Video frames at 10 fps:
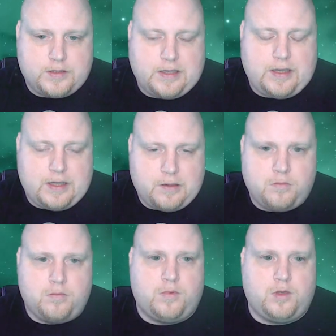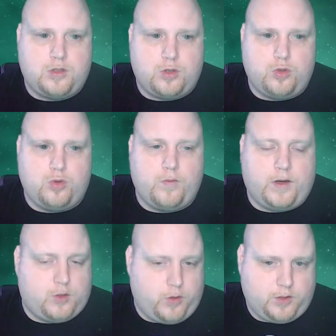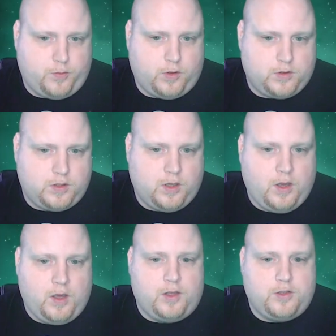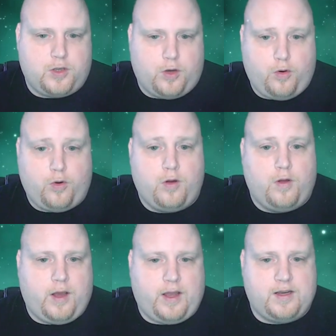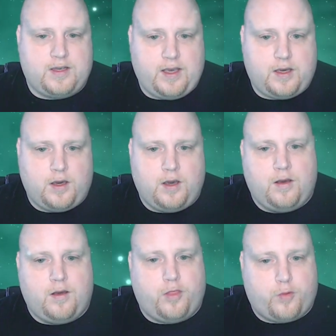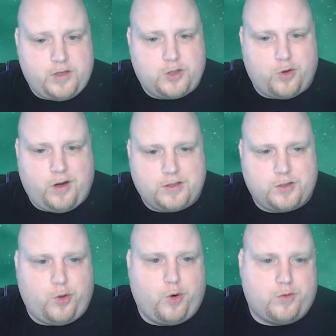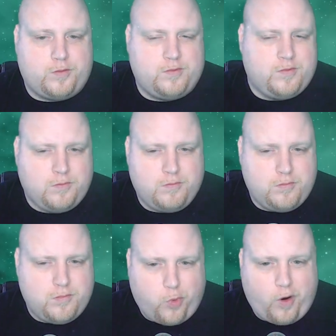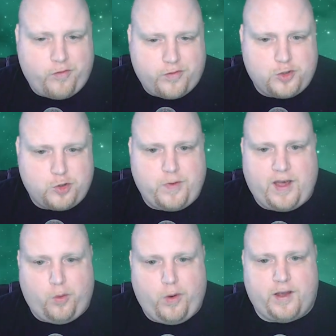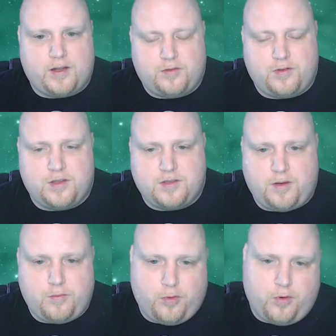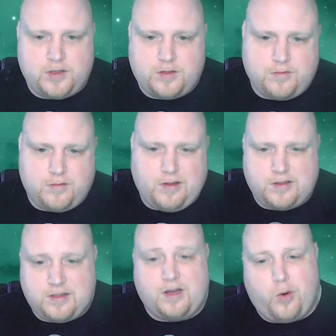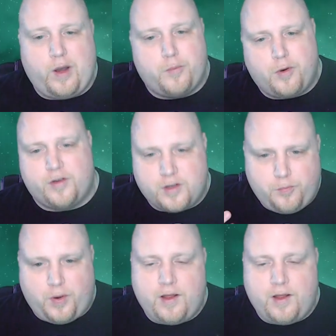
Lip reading: into my transports. So I can take 3 trucks or roughly 2 battle wagons for the same points. It's not quite perfect, but